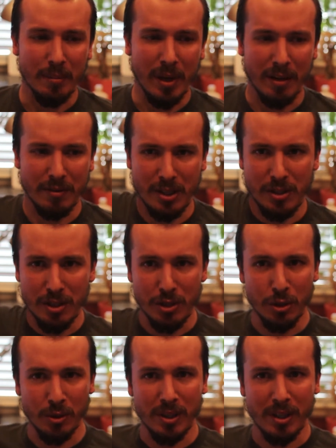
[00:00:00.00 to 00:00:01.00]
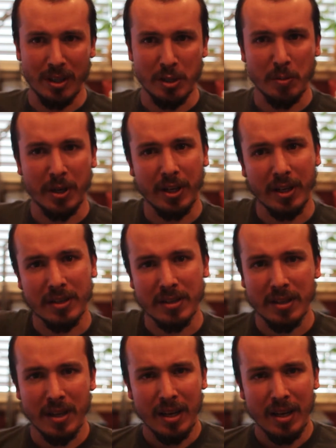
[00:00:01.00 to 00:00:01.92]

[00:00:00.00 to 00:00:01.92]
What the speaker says: have this disjointed experience.